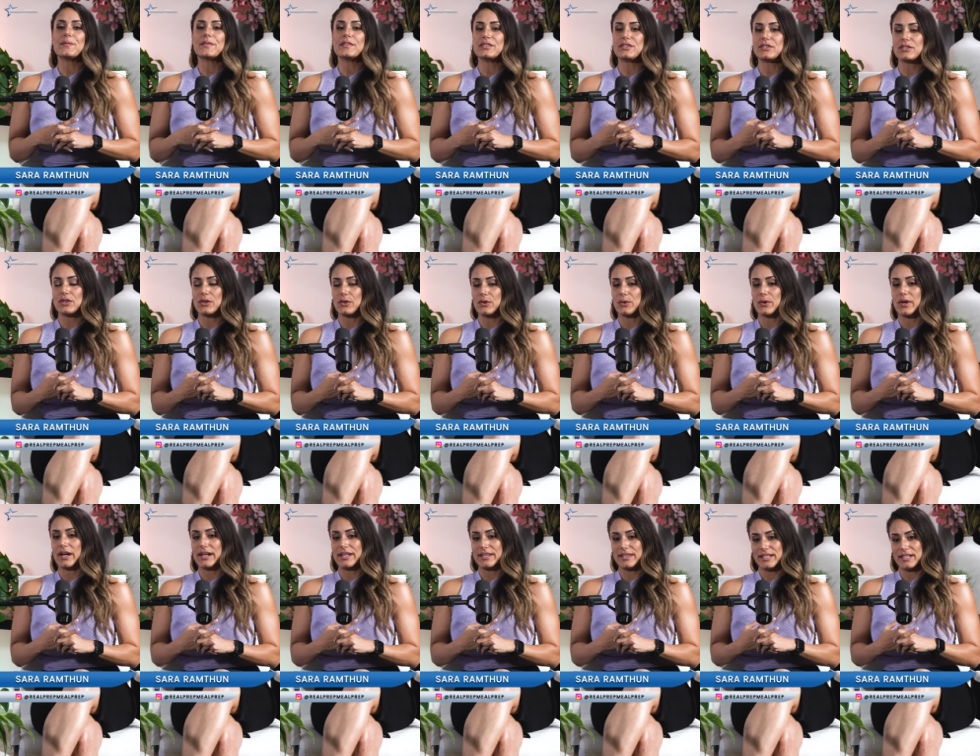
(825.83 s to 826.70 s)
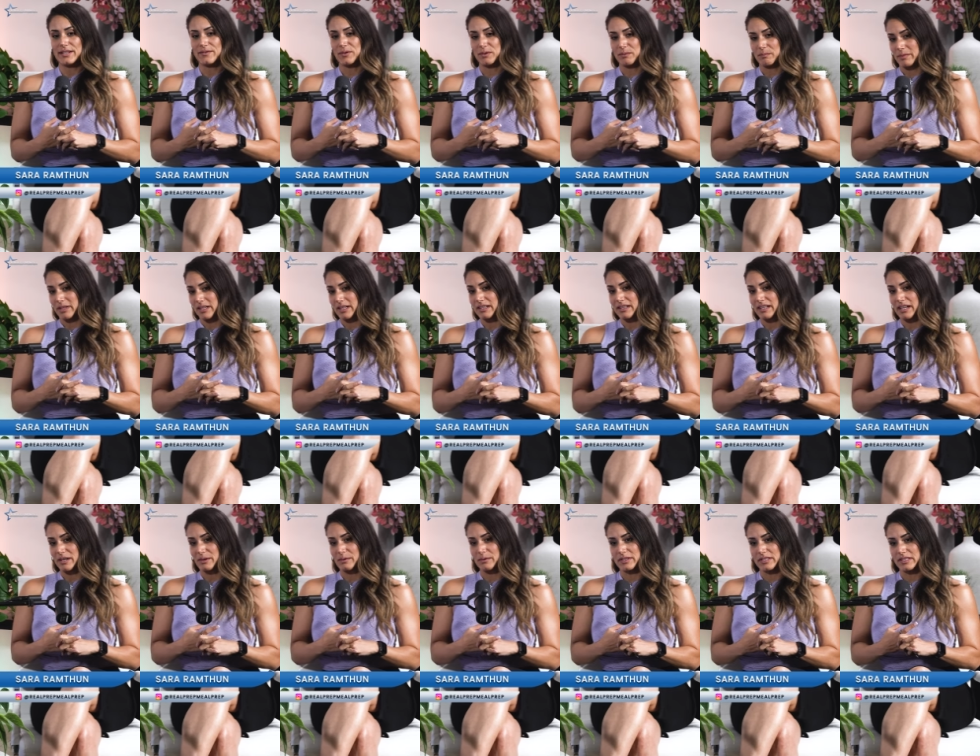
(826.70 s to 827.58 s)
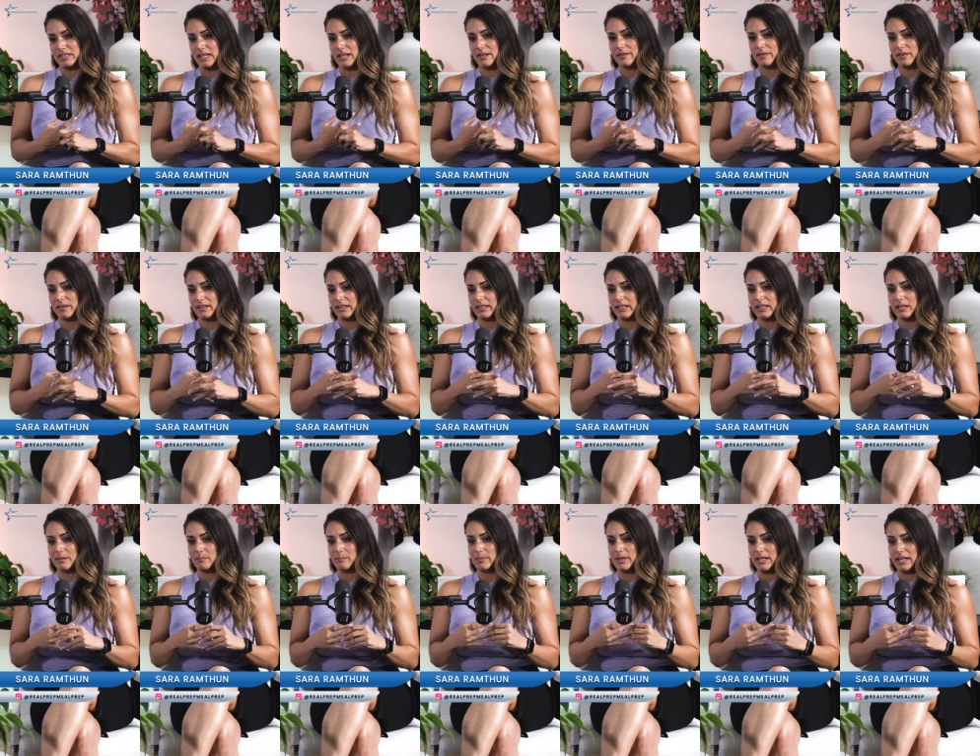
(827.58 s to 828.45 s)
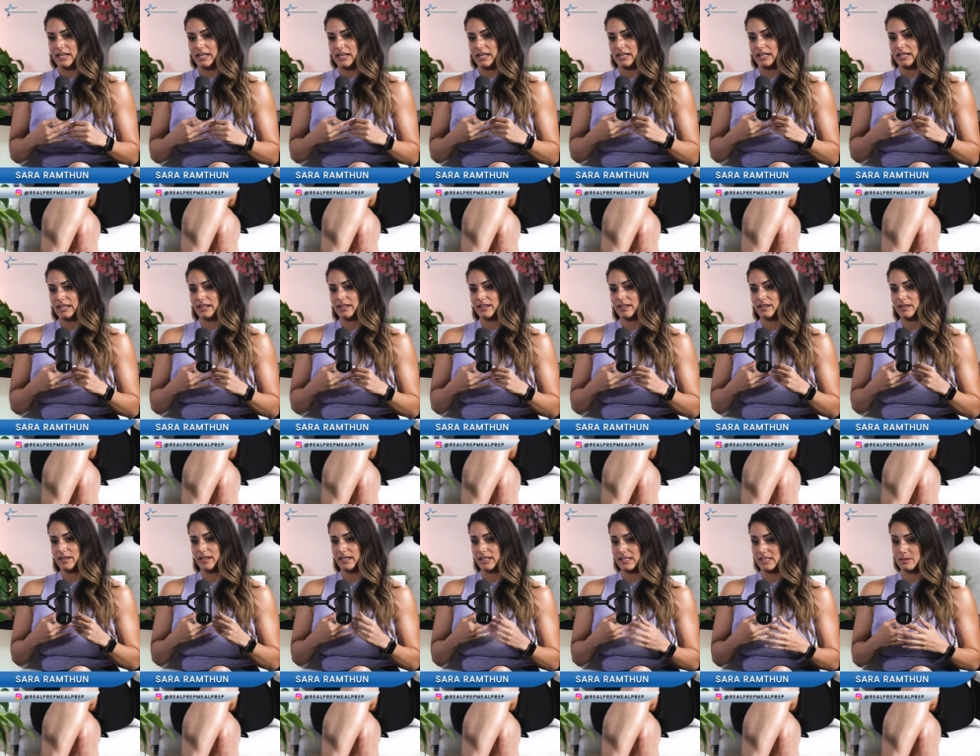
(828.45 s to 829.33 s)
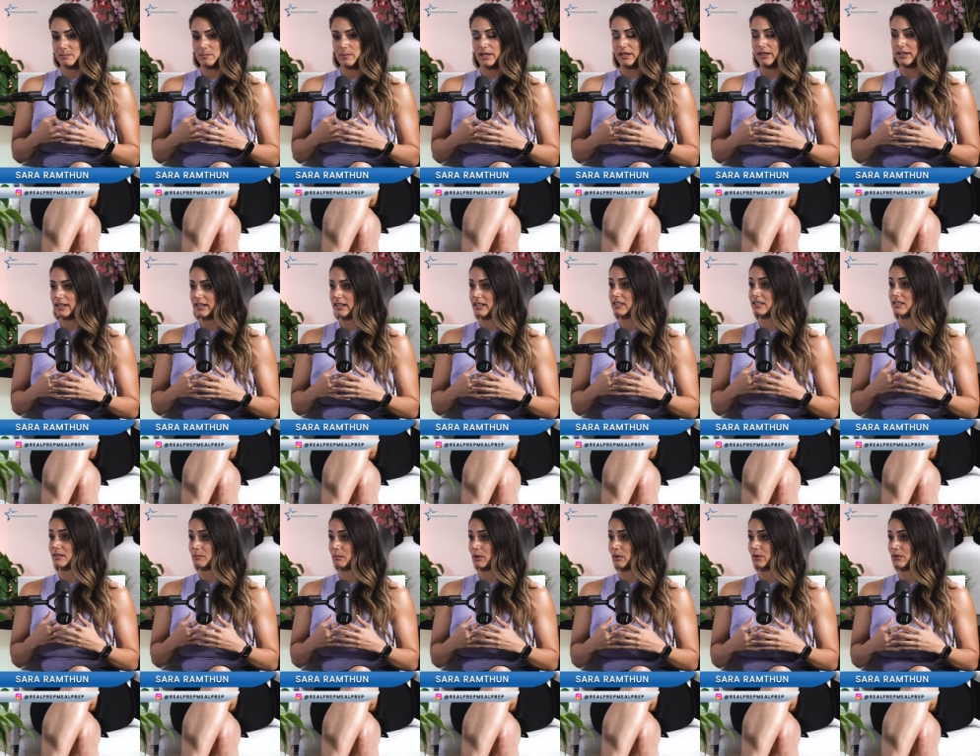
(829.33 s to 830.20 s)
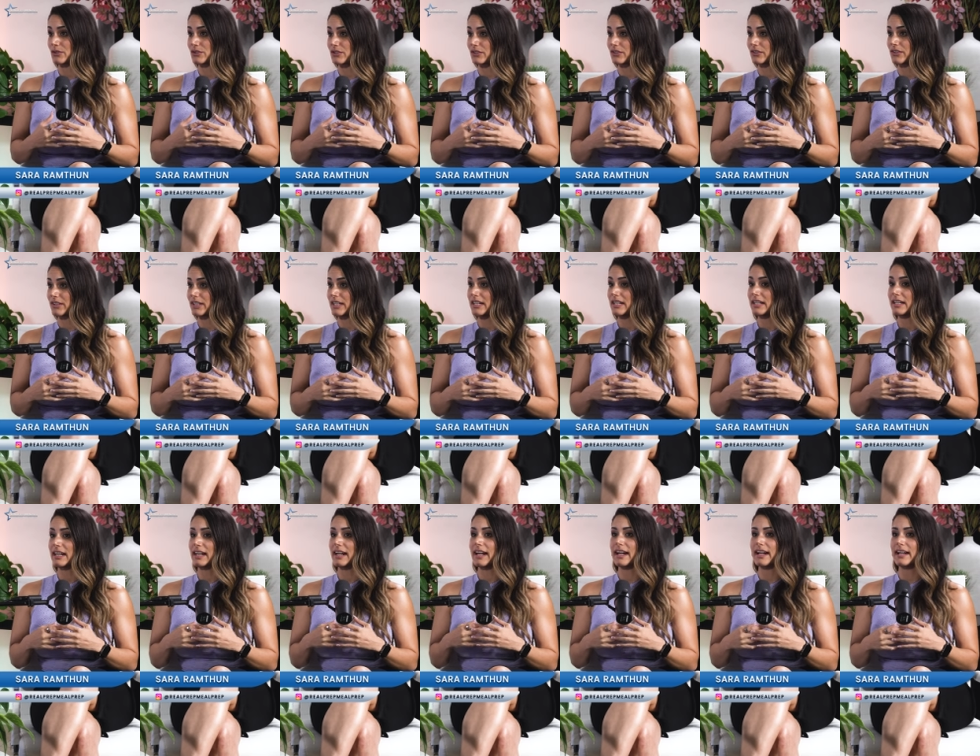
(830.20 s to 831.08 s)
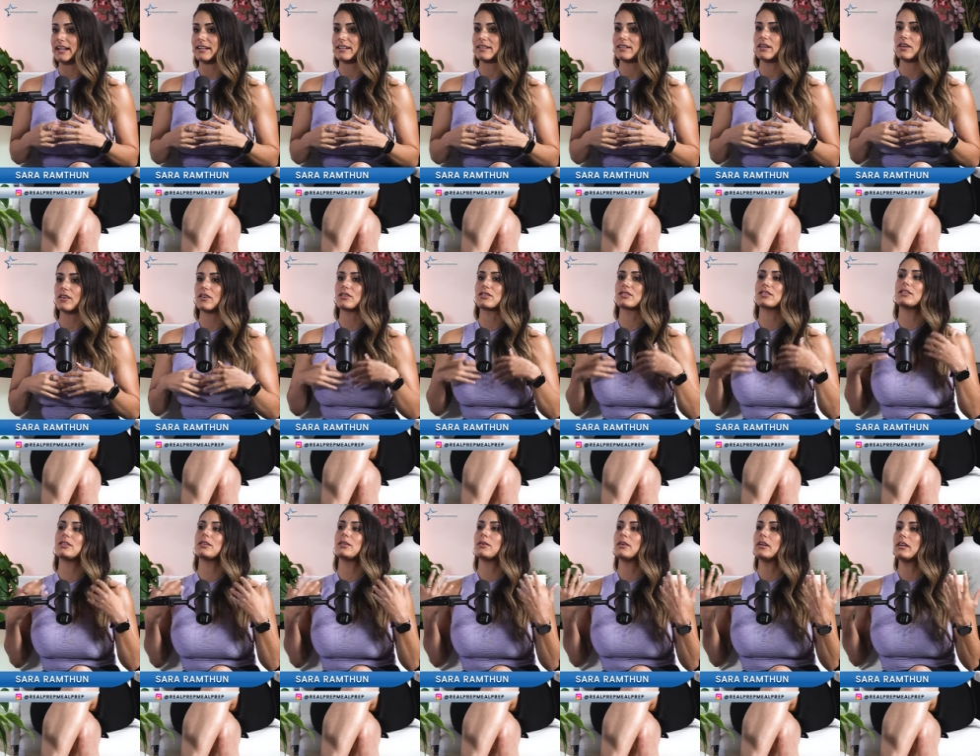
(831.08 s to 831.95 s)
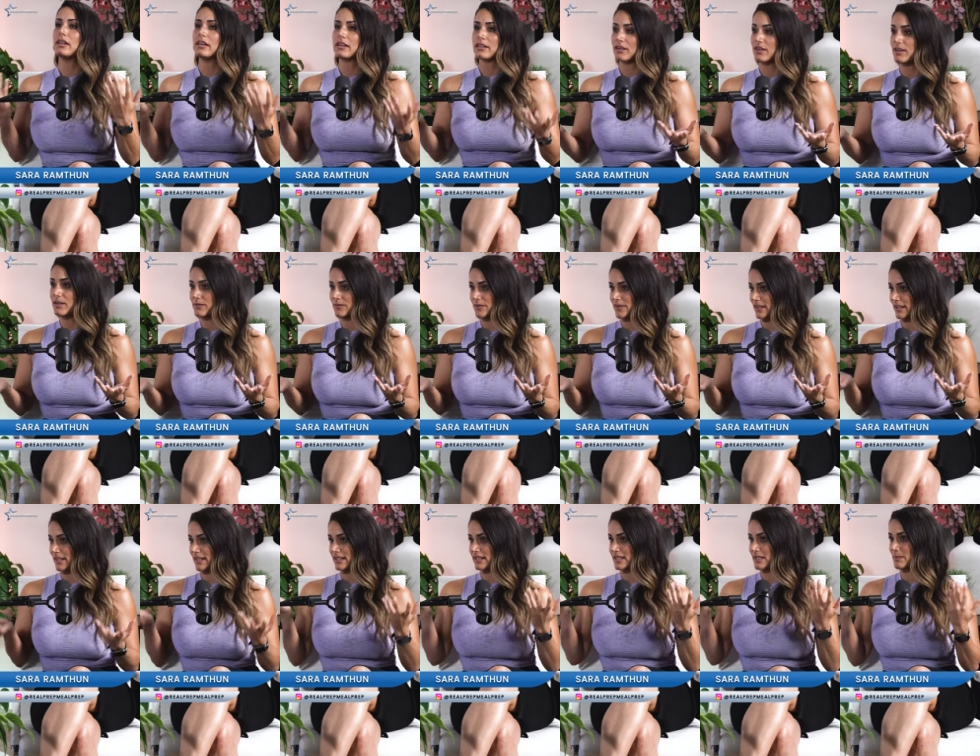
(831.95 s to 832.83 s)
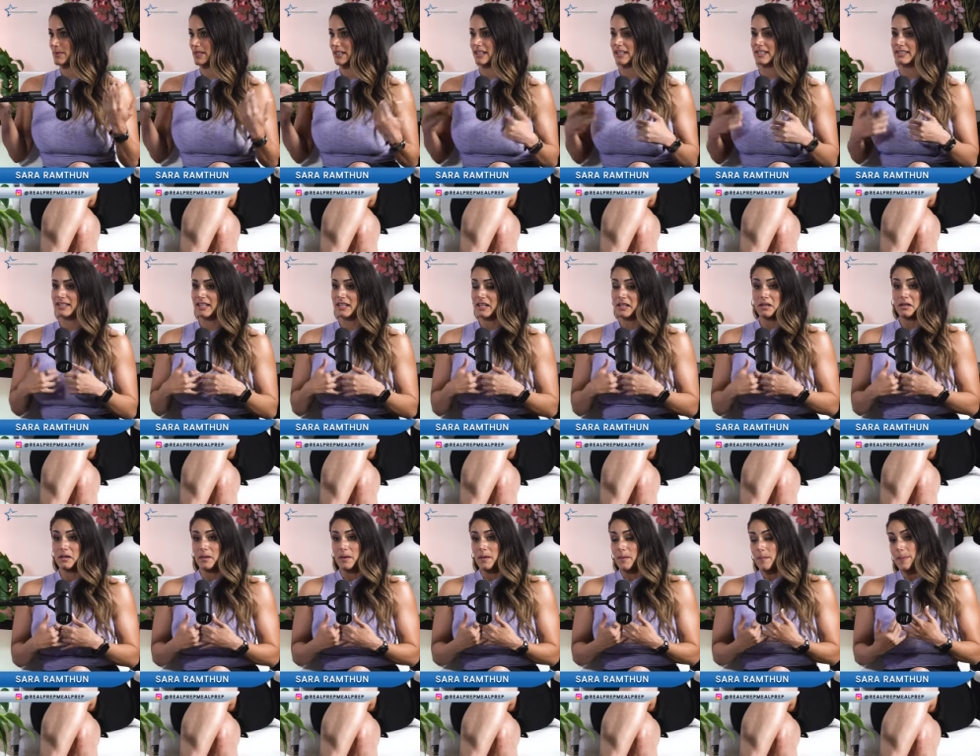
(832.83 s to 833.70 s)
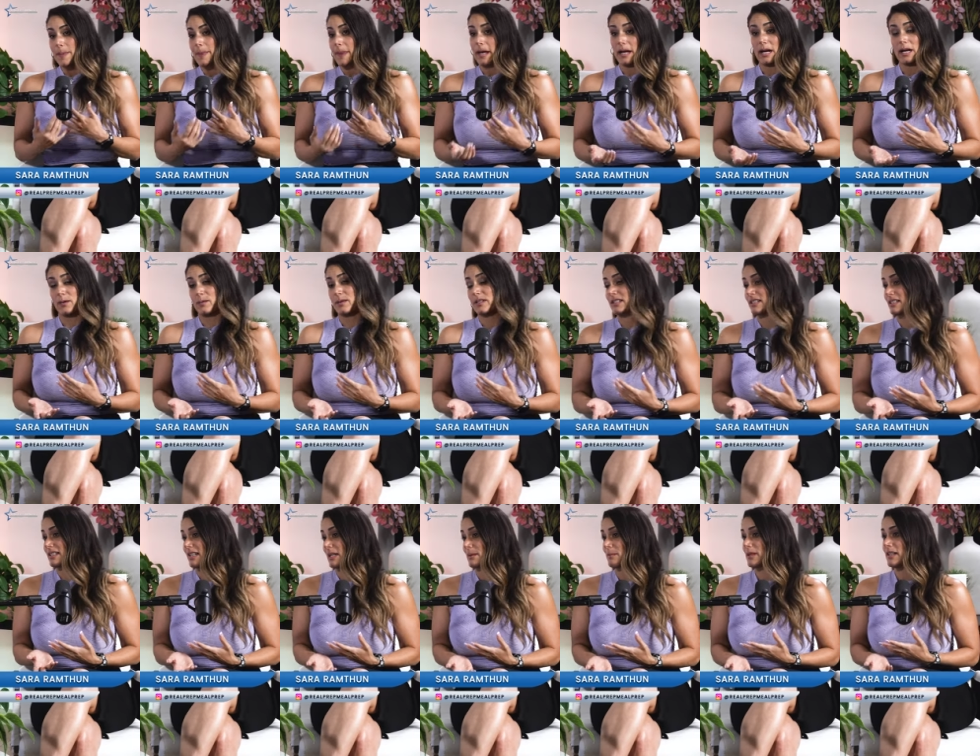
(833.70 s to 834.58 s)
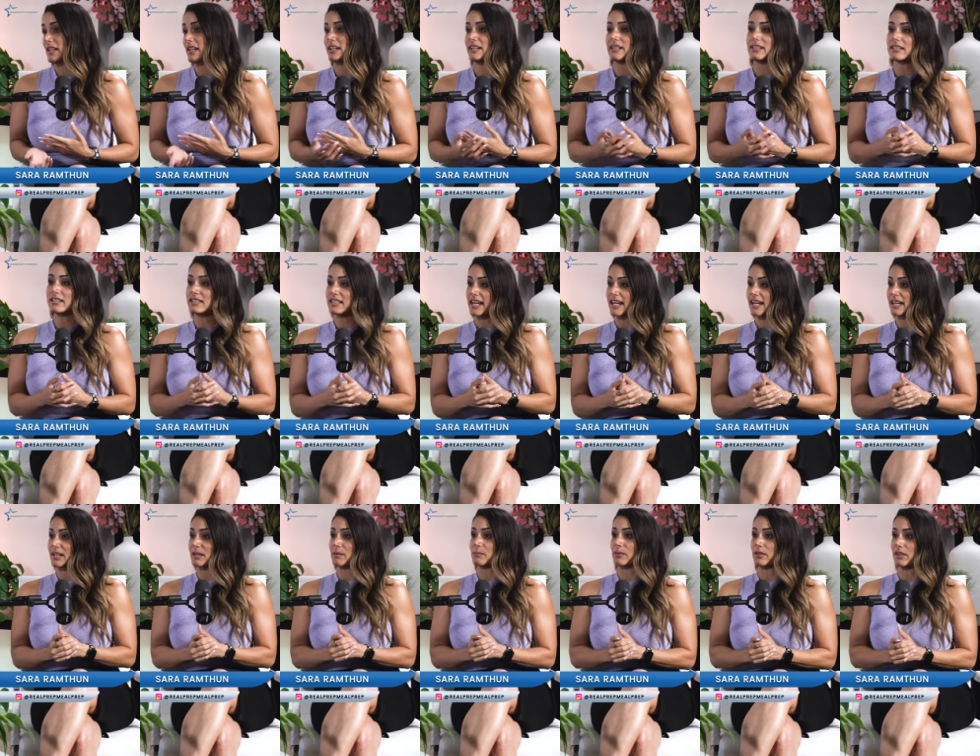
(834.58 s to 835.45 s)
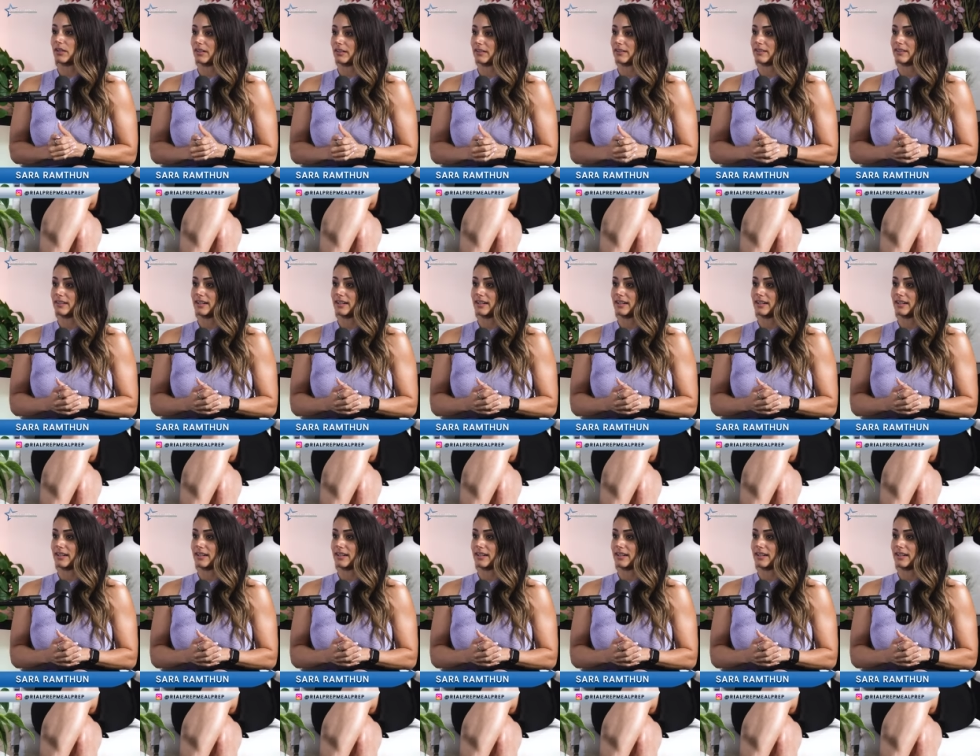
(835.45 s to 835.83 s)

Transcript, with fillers: so I think for me, that was definitely a big experience emotionally and also confidence because I was intimidated to take him on.